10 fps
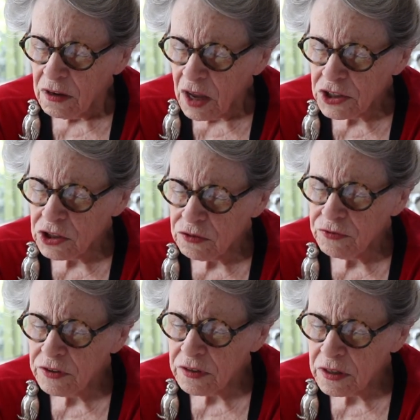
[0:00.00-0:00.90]
not just
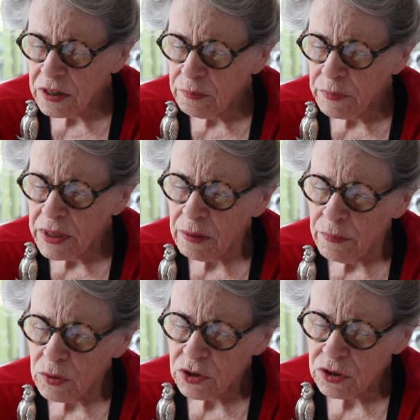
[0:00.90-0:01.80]
physically, but
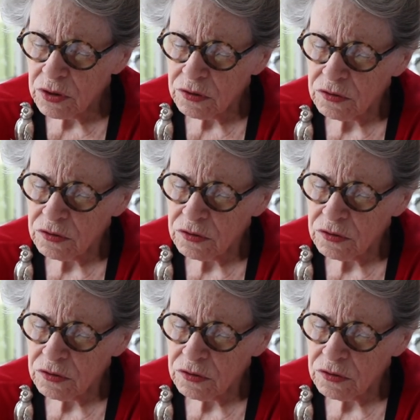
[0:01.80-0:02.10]
emotional